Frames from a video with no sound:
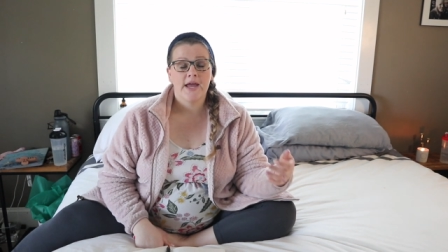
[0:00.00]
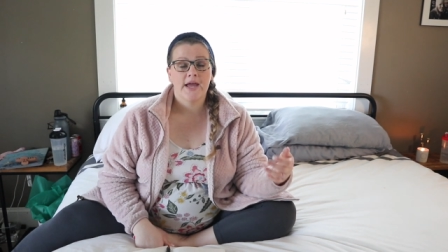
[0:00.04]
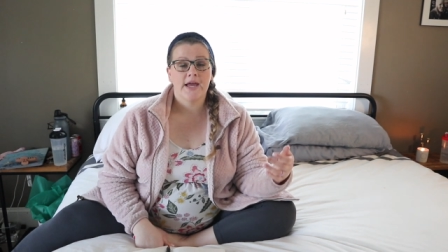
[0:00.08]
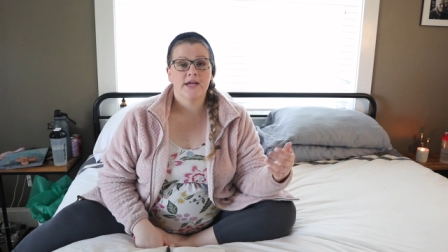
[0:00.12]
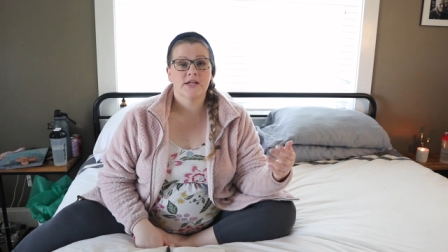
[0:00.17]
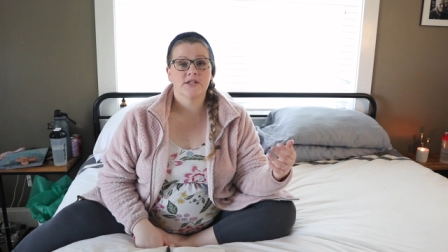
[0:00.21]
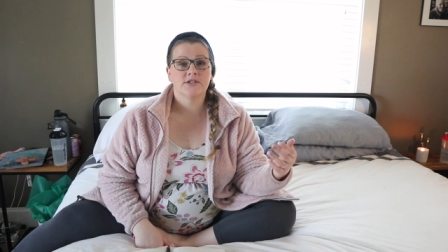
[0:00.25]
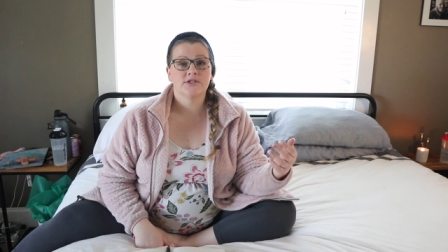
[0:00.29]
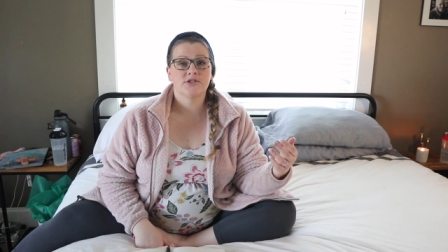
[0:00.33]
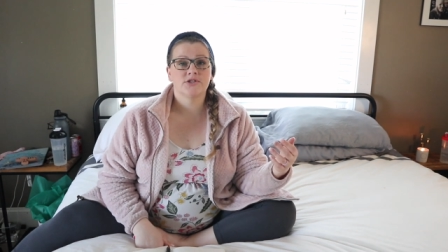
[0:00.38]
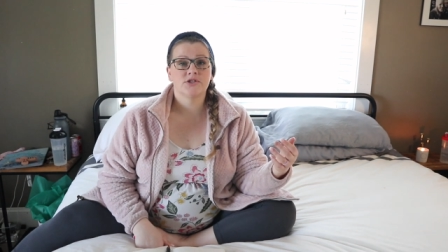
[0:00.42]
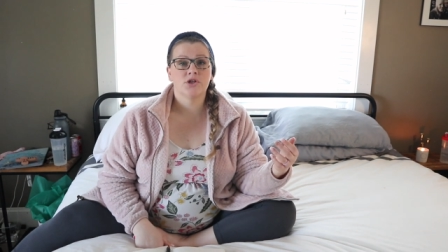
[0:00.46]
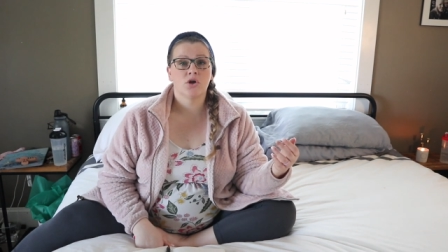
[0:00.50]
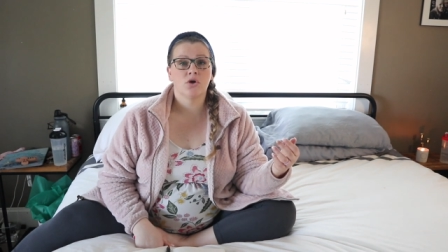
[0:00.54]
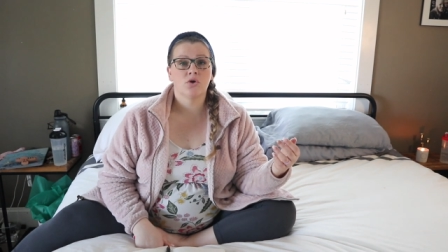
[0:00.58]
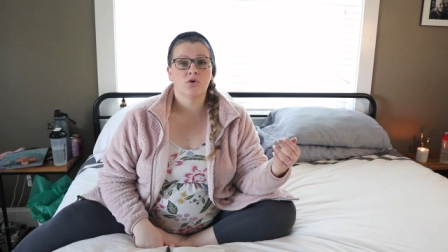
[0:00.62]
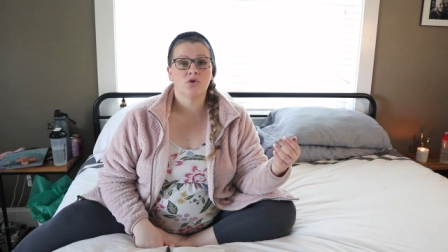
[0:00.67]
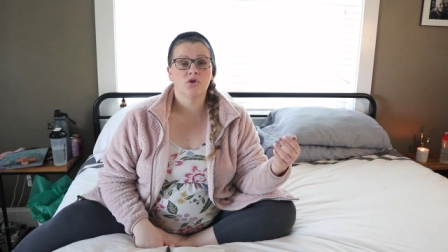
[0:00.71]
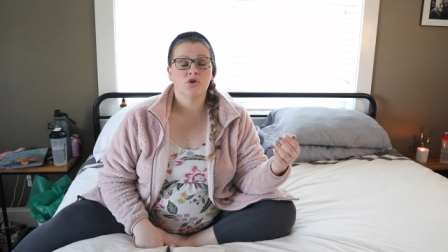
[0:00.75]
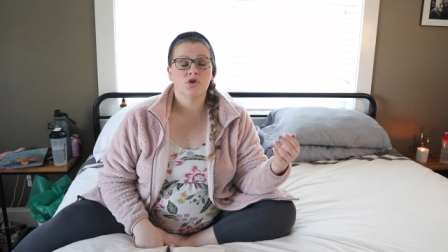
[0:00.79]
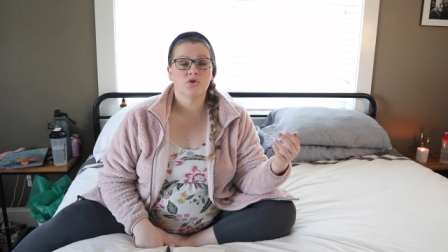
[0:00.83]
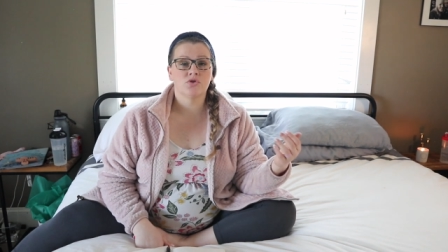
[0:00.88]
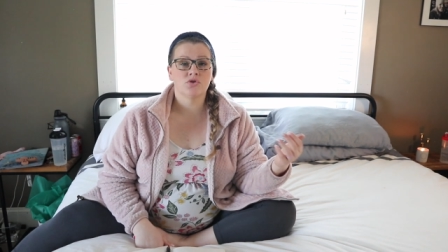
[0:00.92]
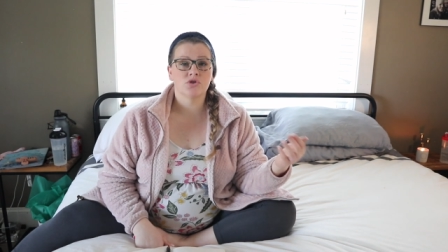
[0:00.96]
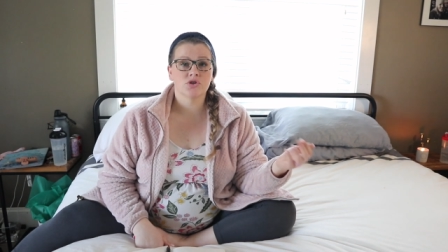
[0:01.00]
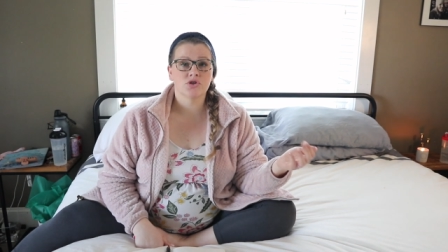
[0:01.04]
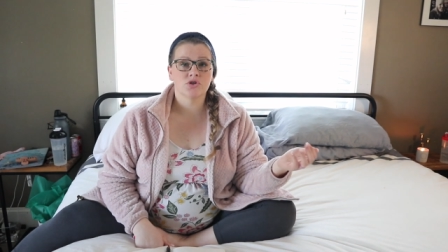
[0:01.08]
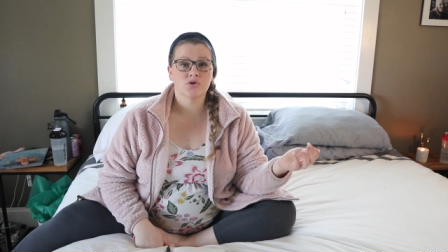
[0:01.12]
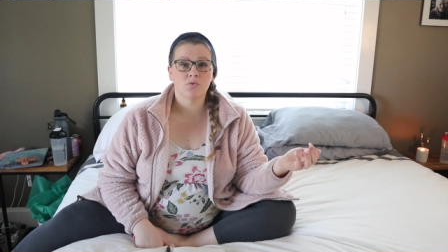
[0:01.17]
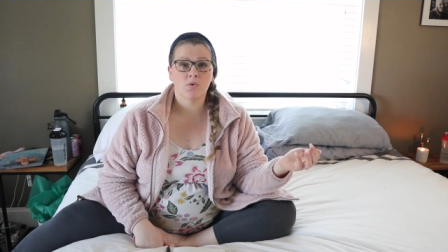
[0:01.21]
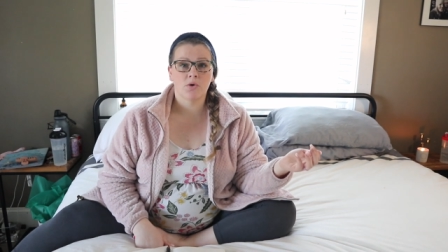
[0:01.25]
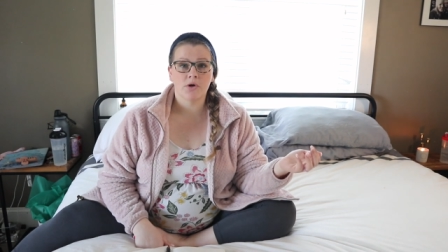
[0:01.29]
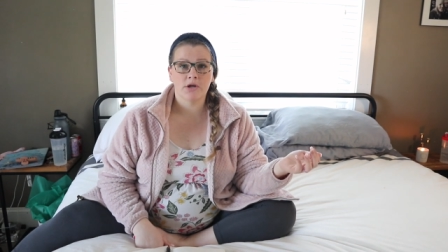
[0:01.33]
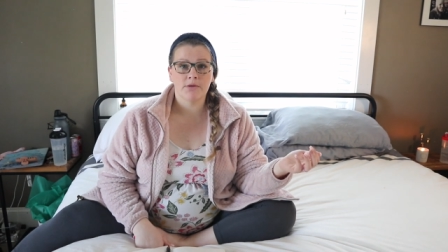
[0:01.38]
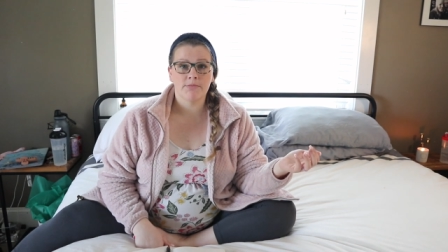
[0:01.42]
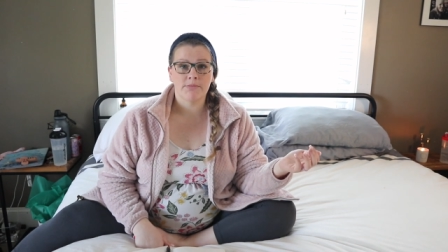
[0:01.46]
And so you
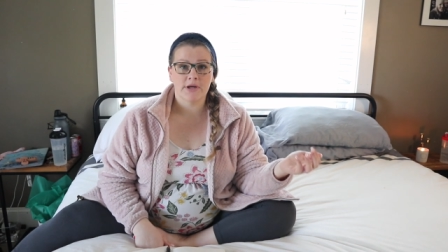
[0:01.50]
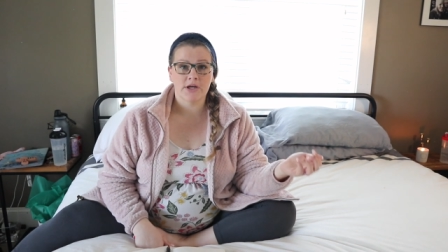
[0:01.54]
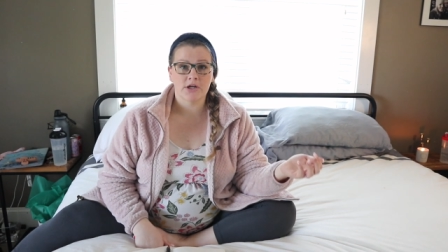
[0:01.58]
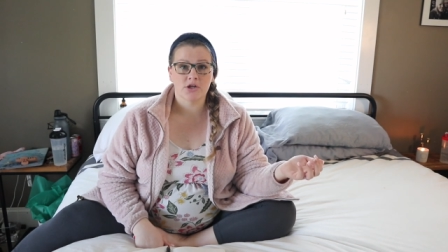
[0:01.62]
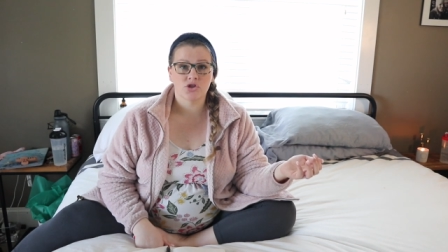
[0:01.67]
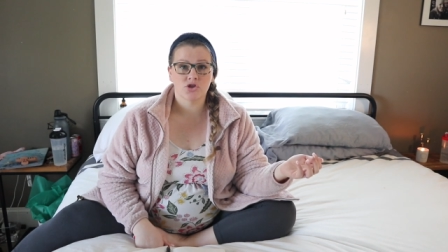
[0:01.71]
just want to make